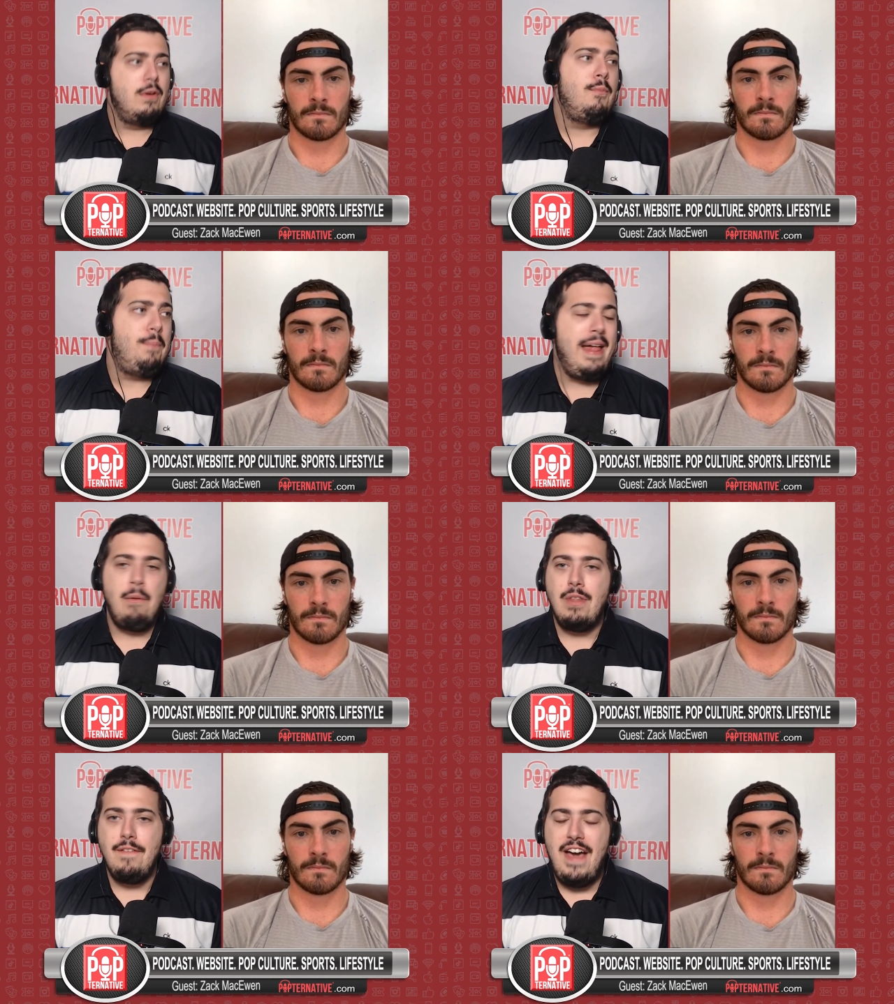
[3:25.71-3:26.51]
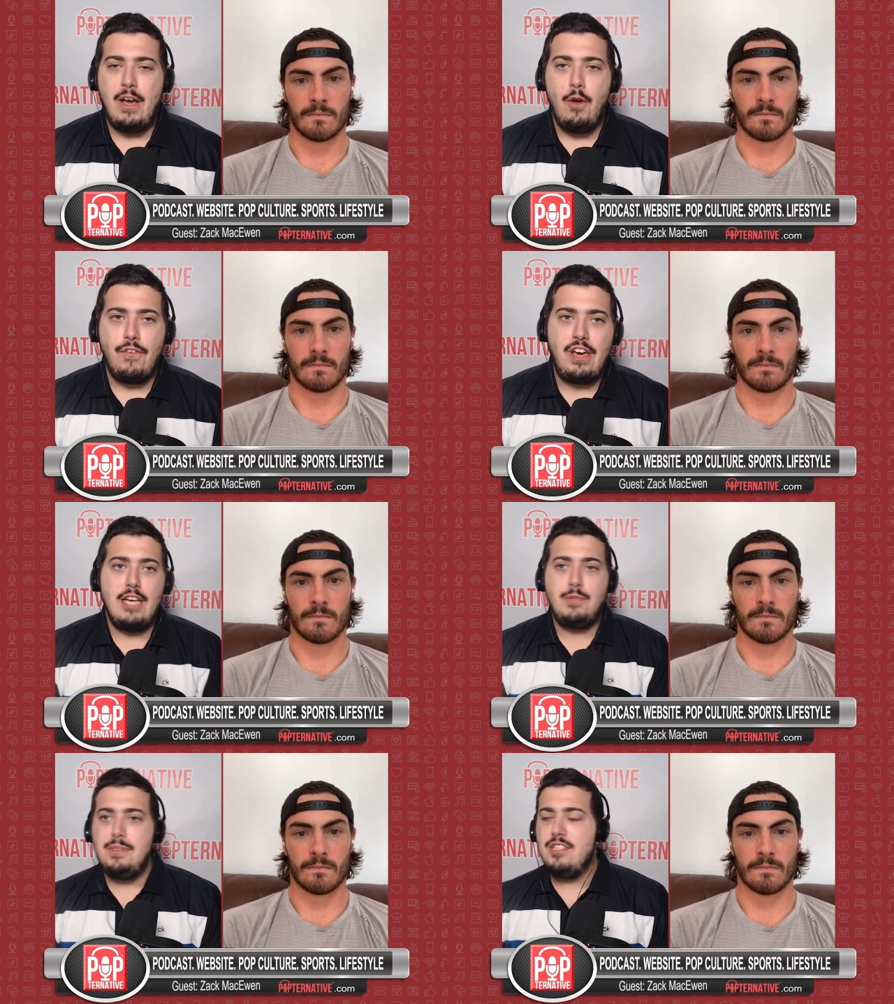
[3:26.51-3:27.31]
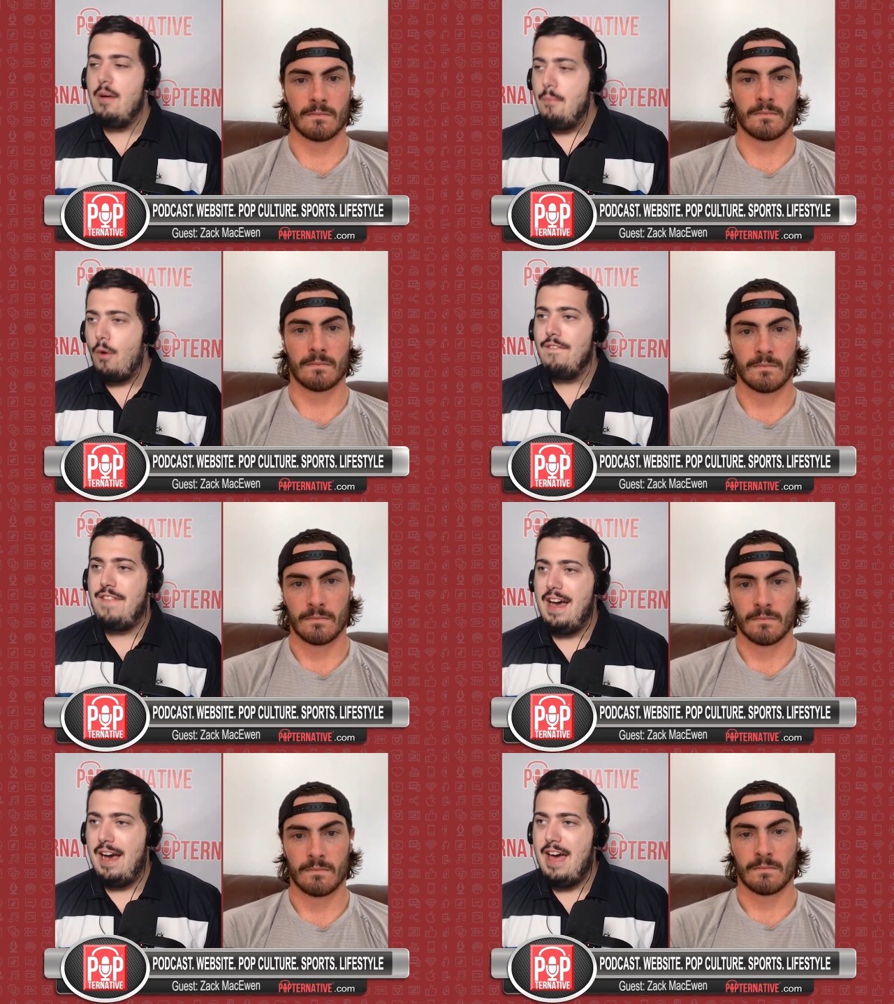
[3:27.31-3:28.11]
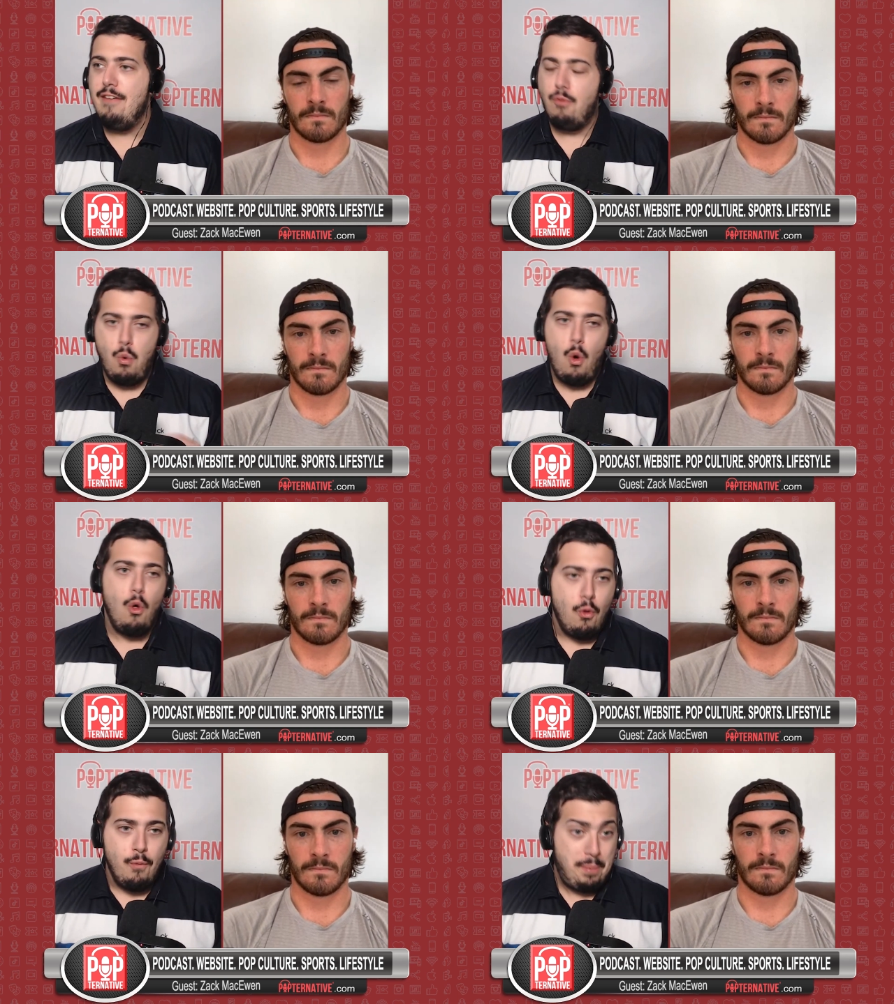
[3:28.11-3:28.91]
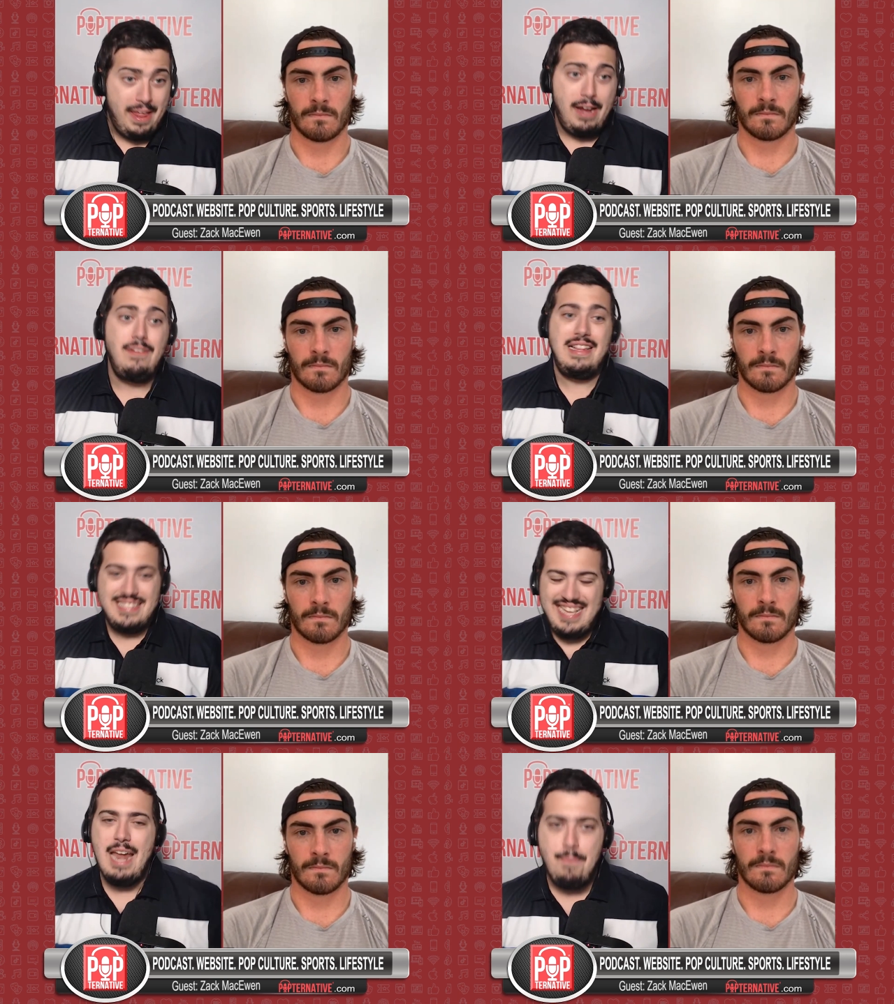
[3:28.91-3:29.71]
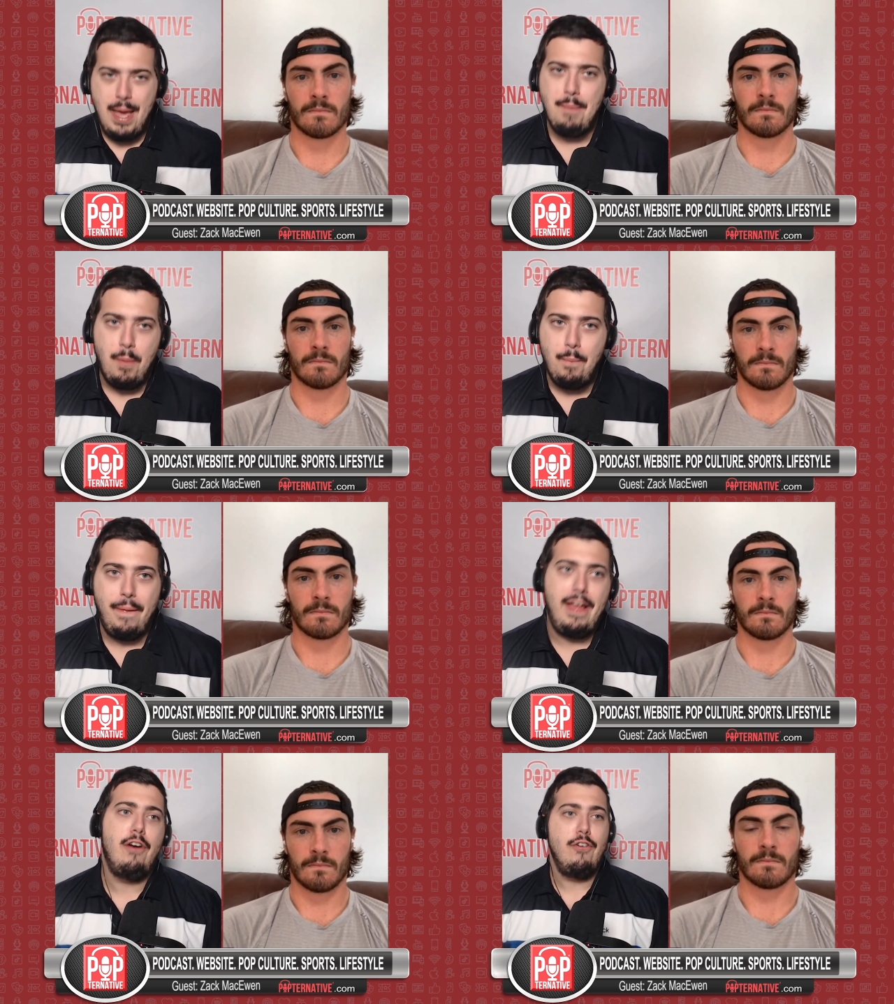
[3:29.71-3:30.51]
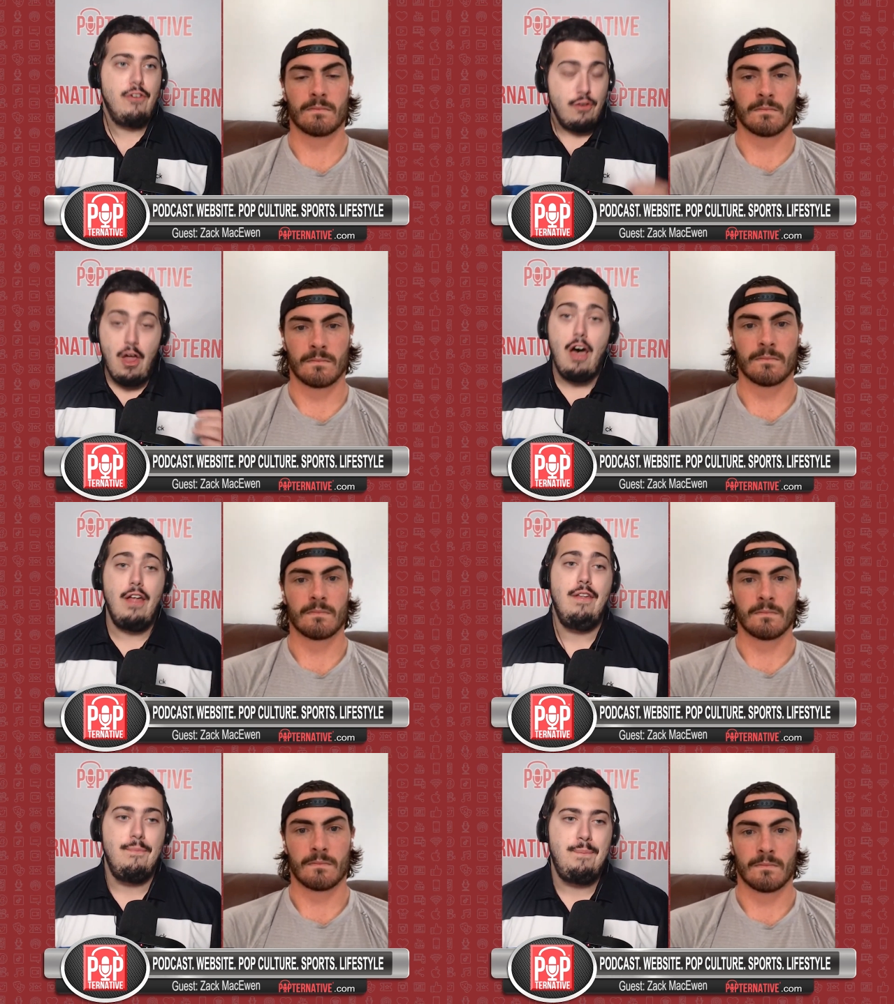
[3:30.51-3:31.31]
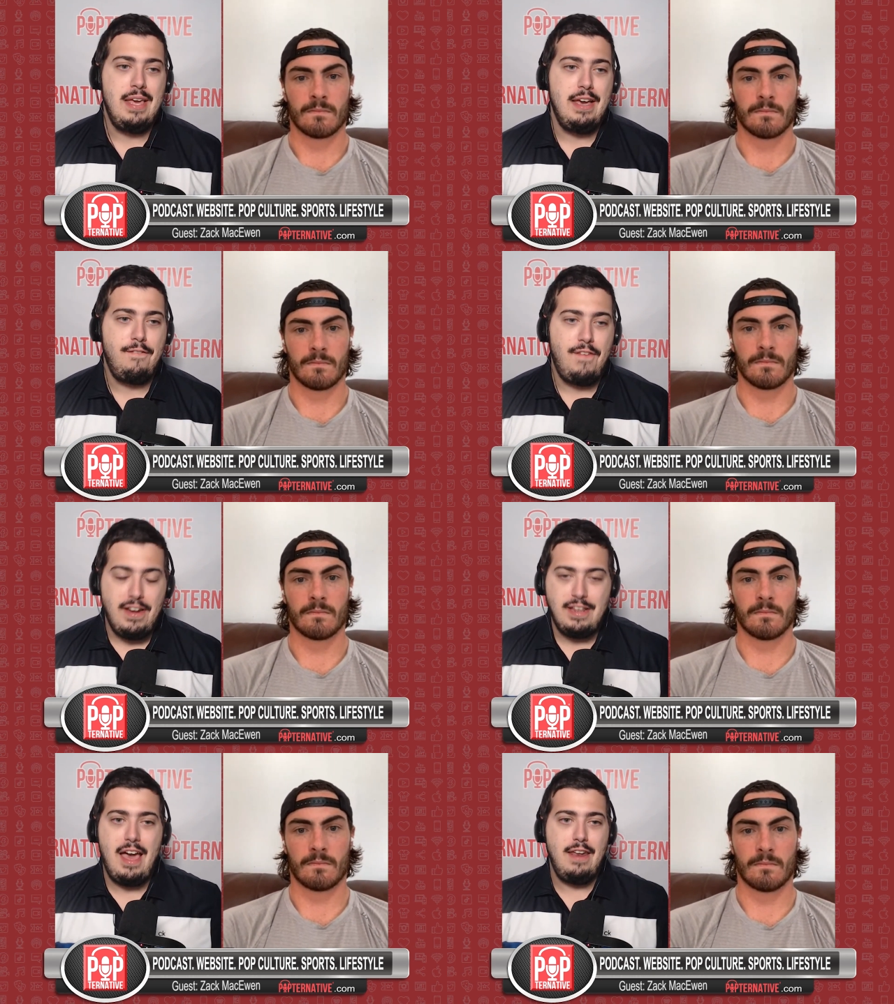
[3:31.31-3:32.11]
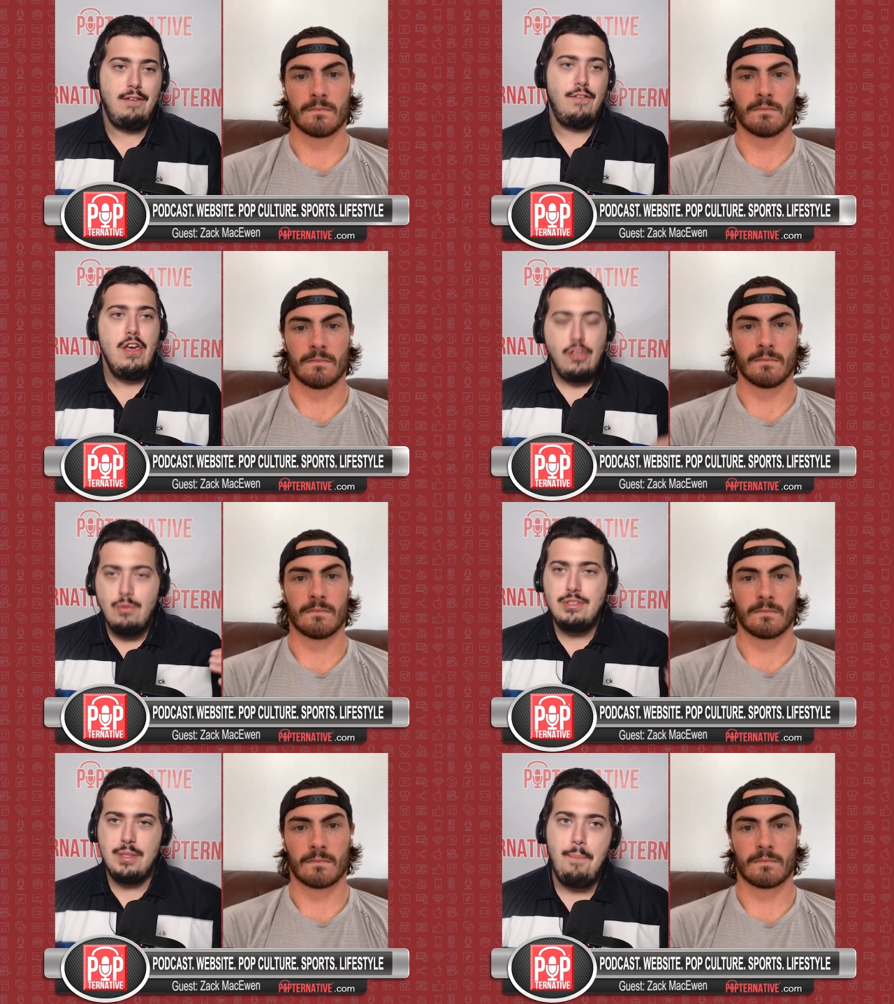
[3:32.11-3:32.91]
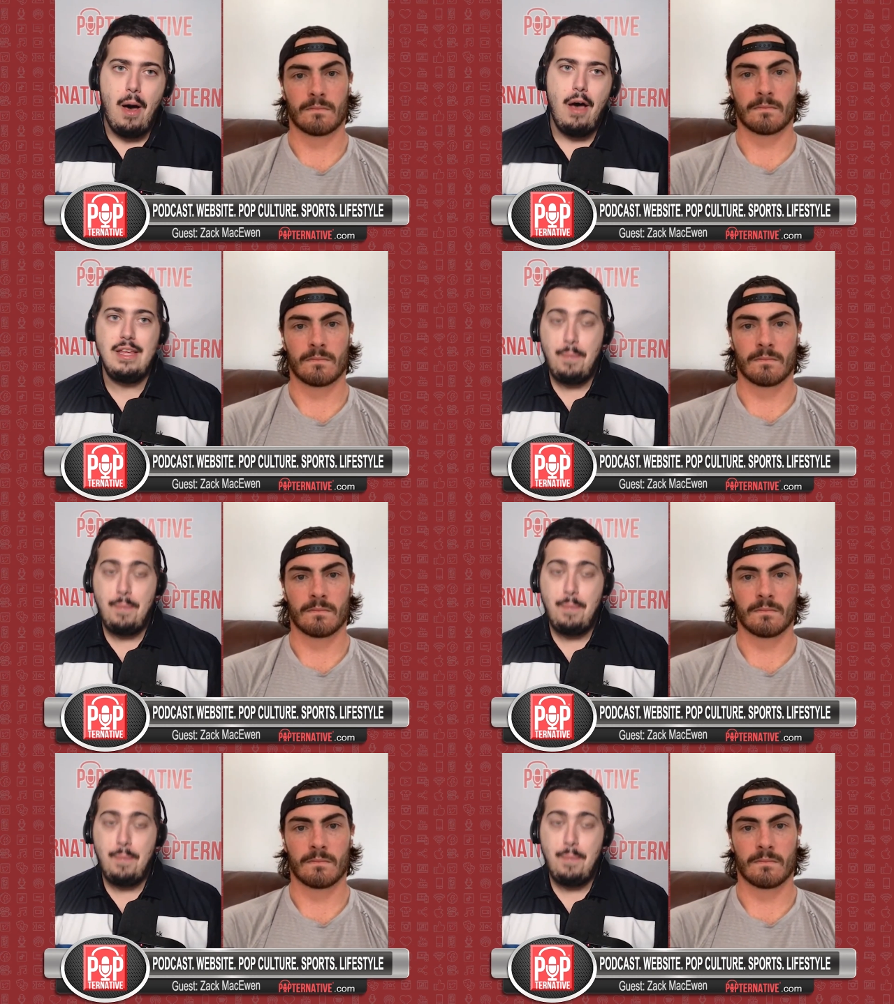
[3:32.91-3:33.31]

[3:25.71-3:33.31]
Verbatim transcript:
Speaker 1: Playing with the Vancouver Canucks, we saw more of that kind of role player, that sandpaper player, not being afraid to kind of use the body,